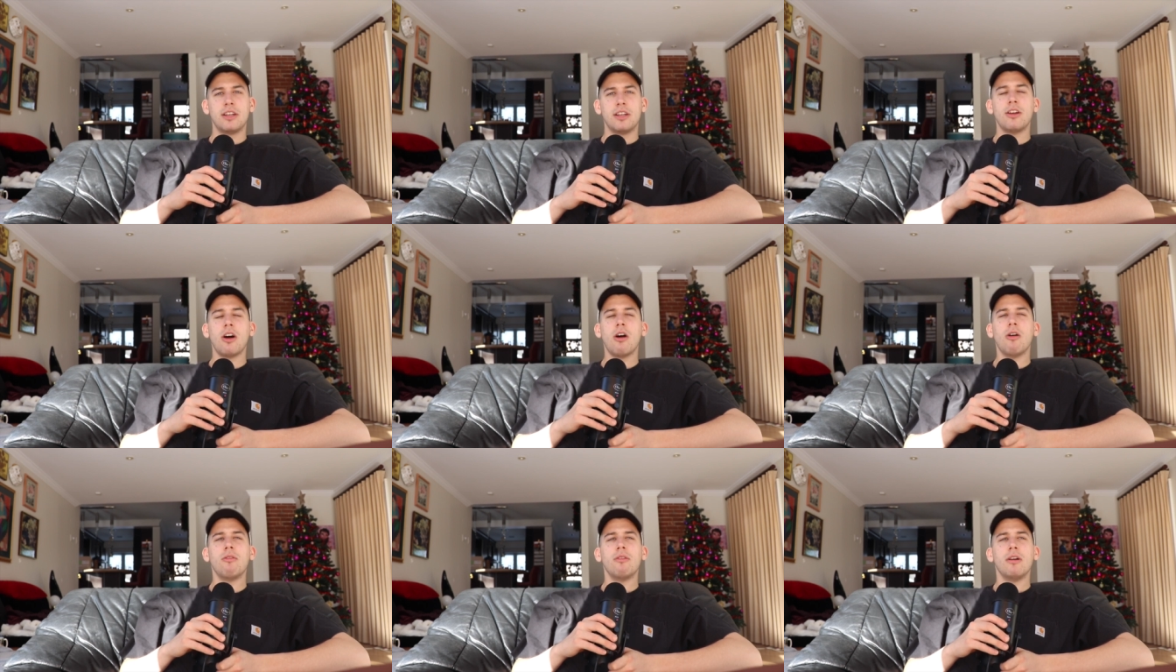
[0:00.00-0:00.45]
You
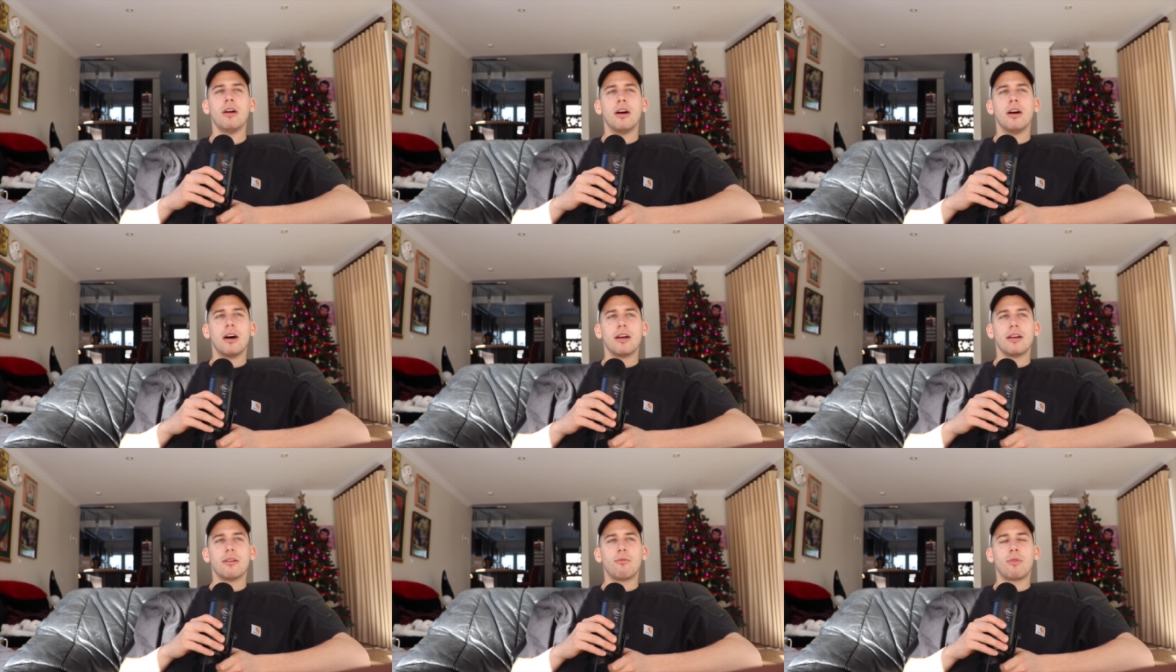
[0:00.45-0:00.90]
know,
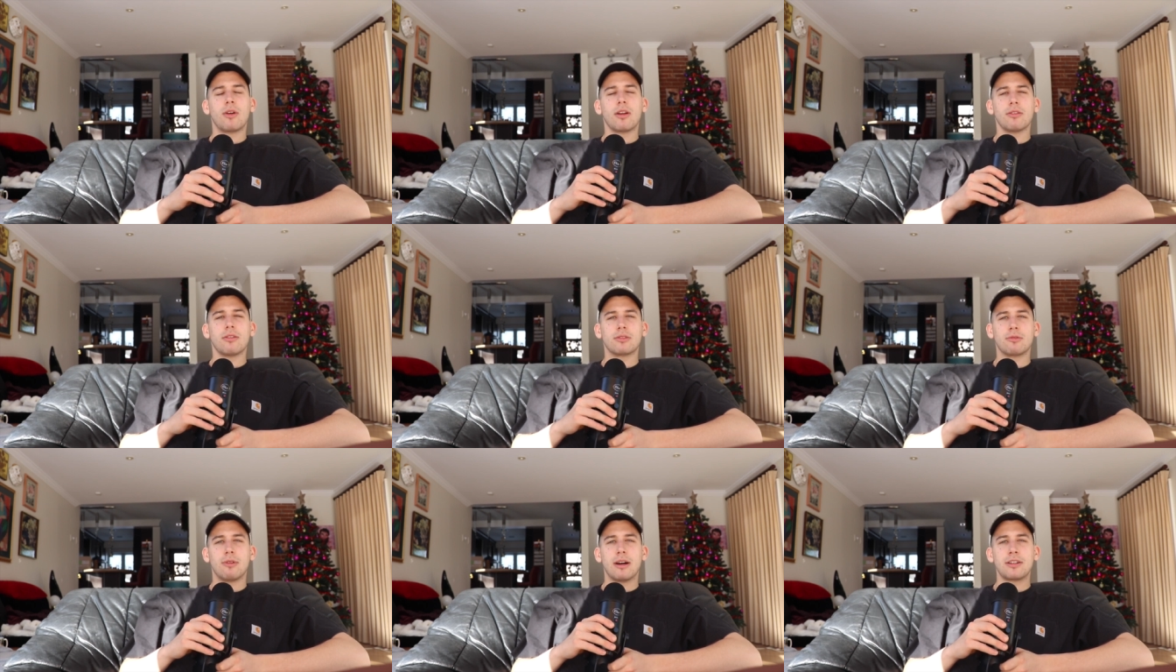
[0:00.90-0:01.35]
one of
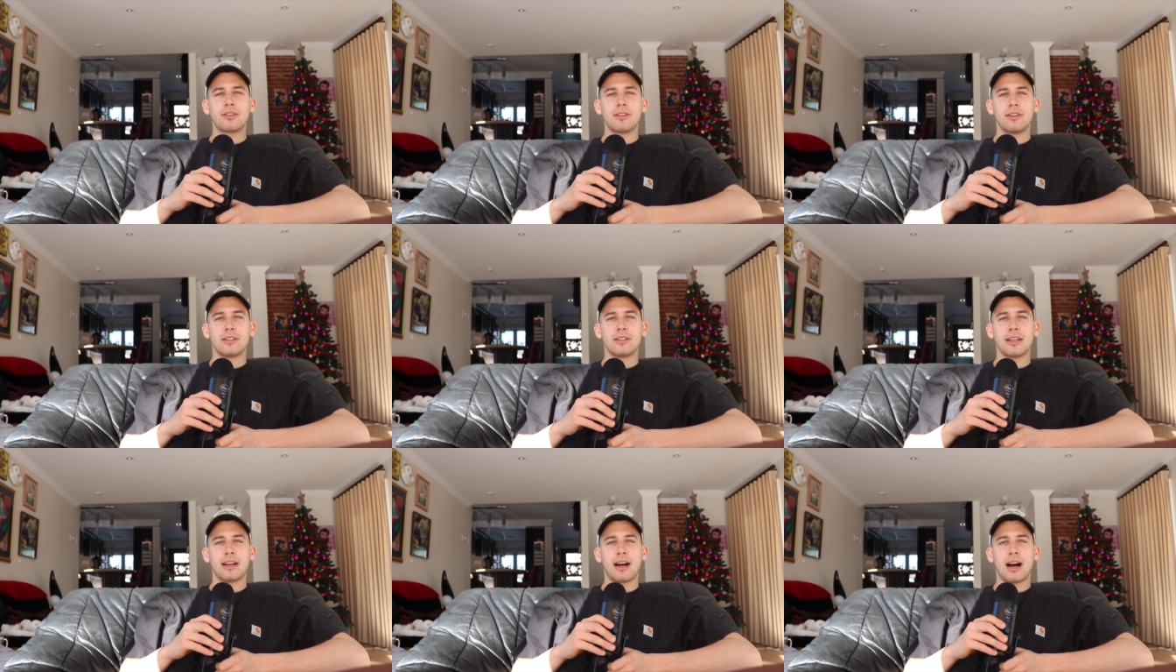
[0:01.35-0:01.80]
those
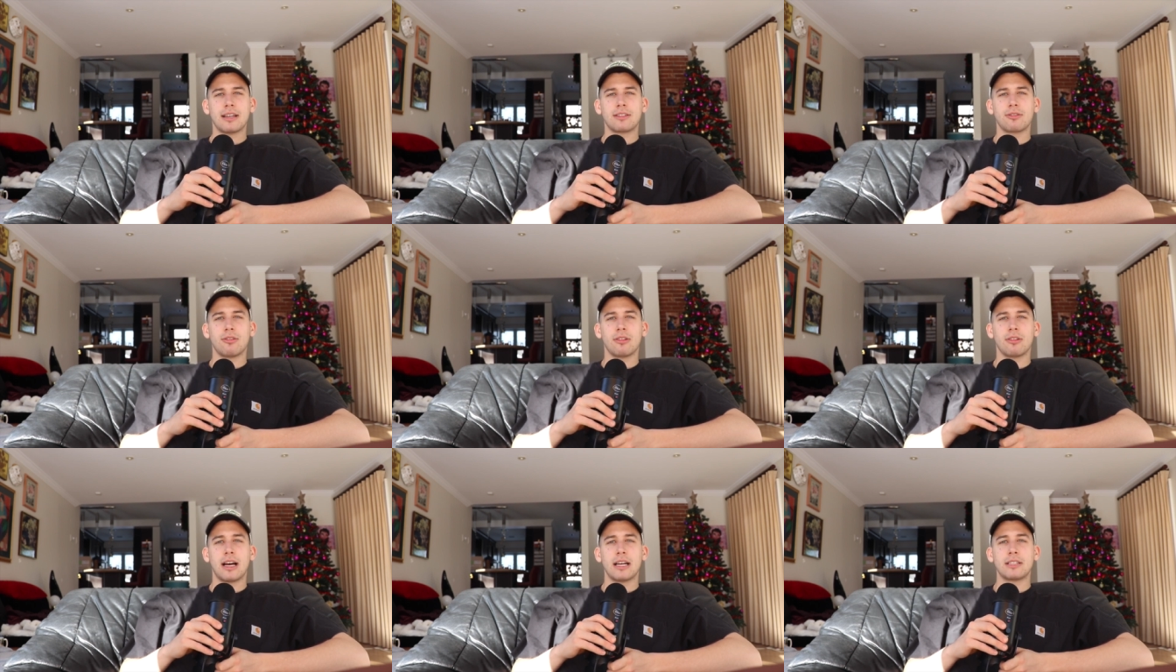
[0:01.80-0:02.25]
questions in a high
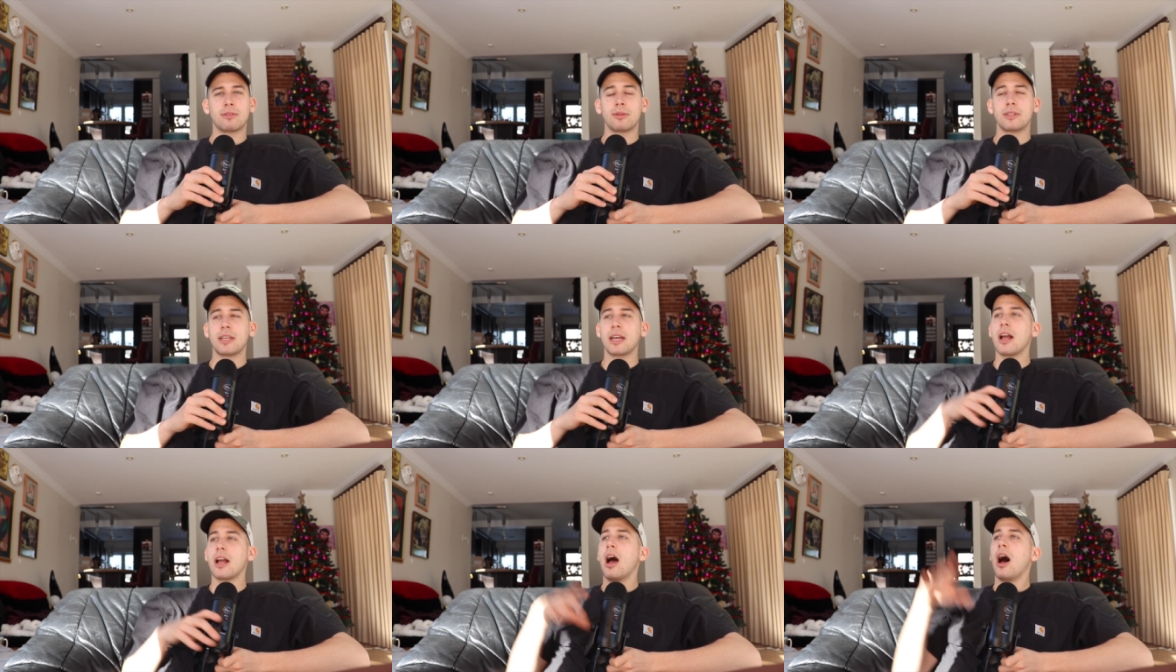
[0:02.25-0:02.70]
school class where
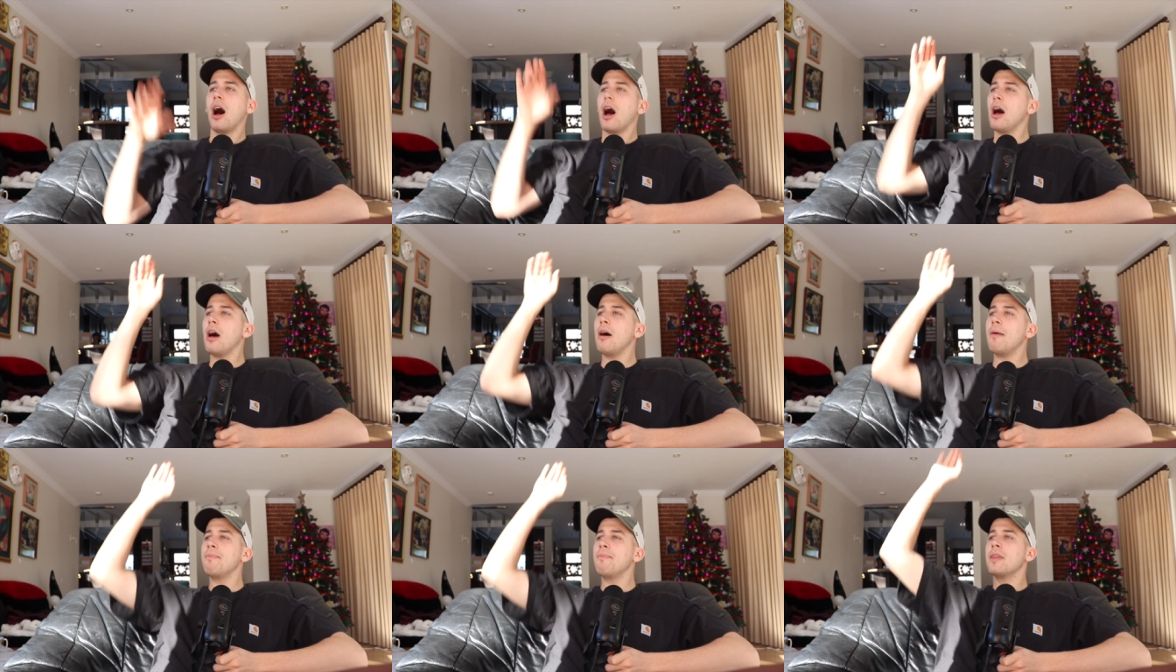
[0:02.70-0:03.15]
it's like,
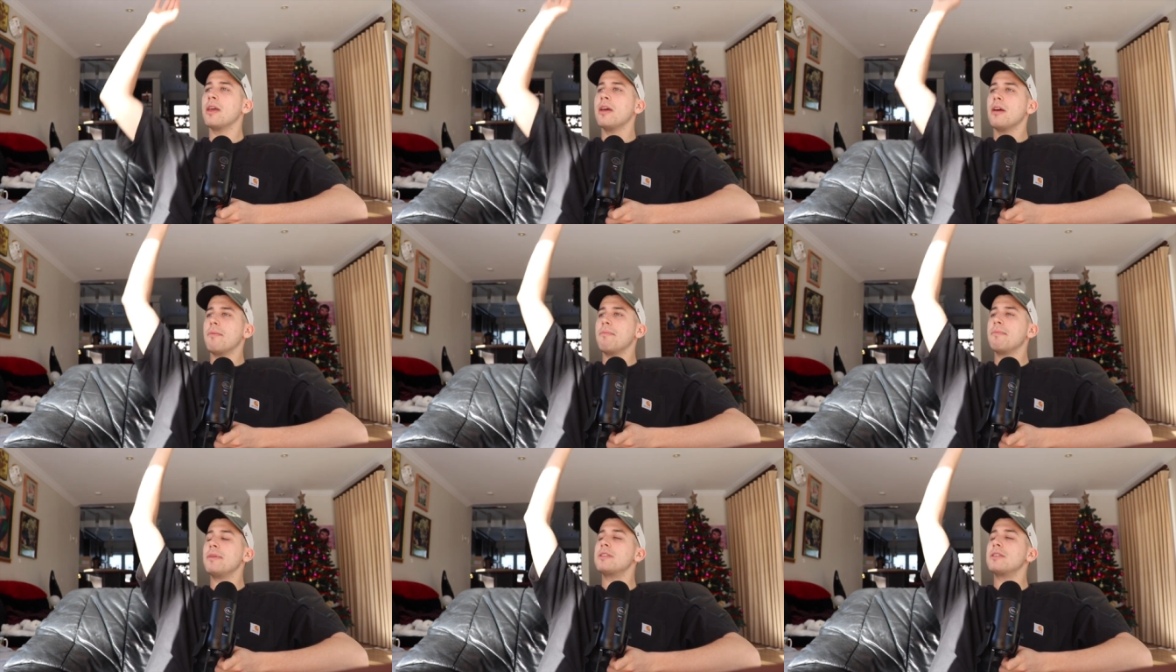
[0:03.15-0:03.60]
um,
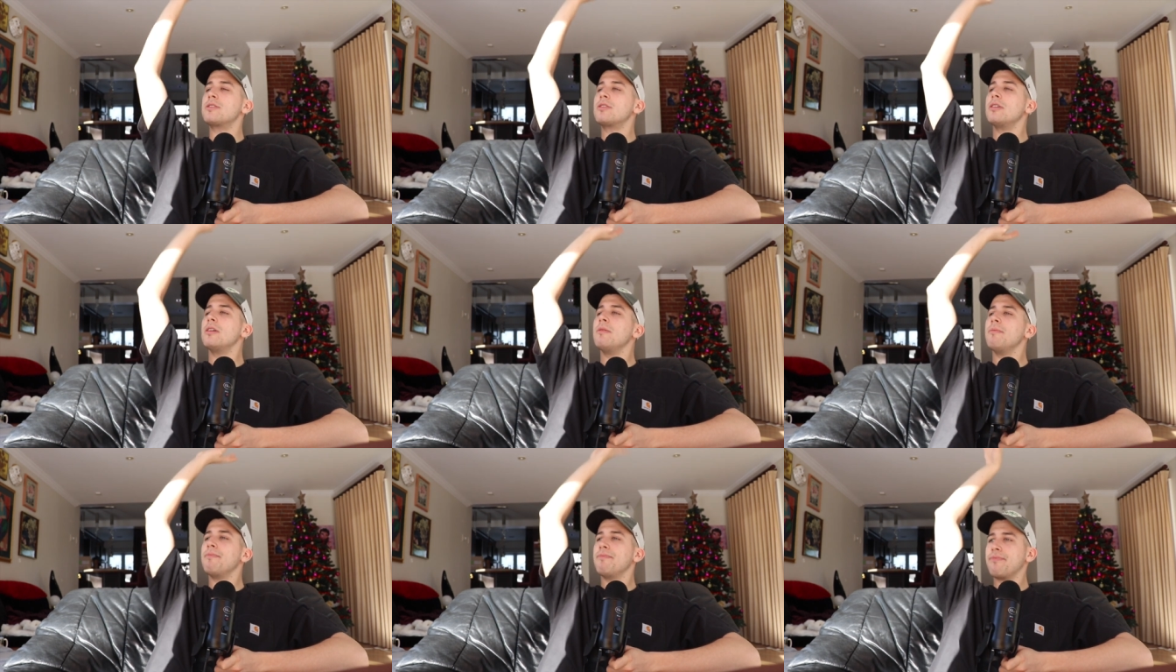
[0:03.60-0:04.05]
Mister,
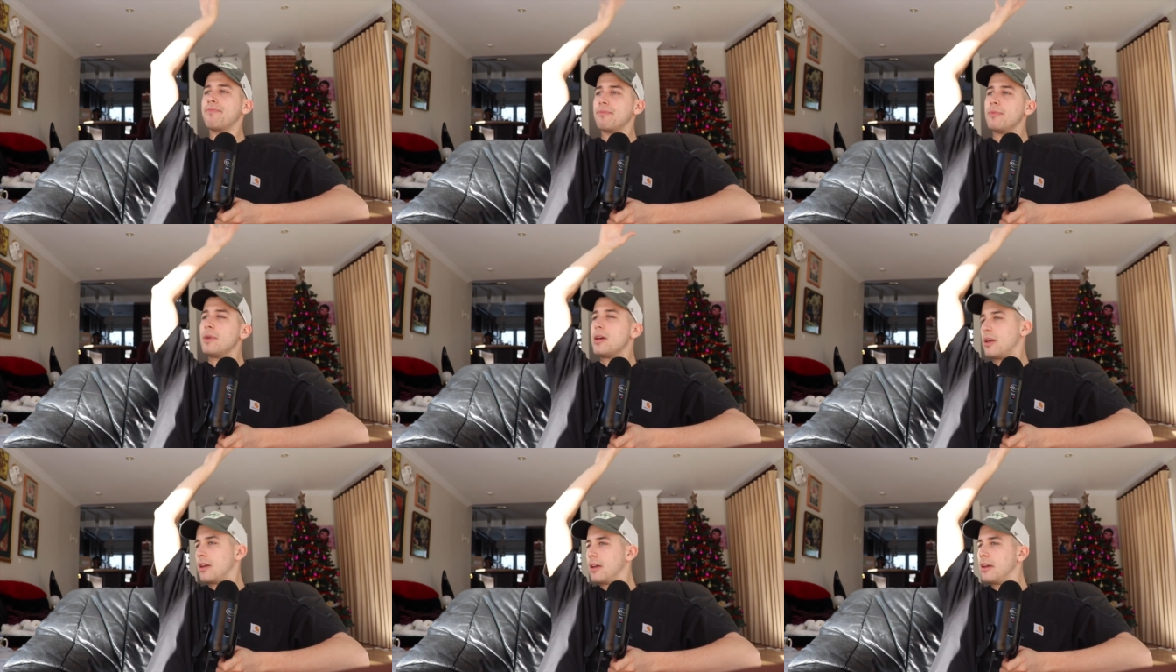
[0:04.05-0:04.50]

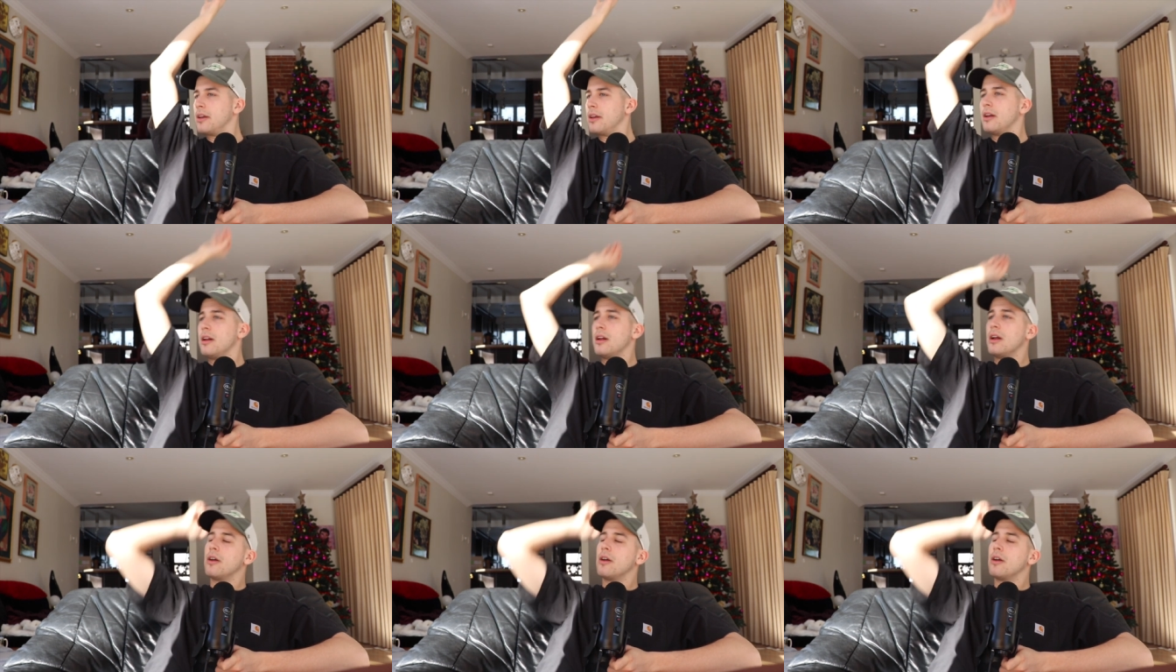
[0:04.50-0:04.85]
meh,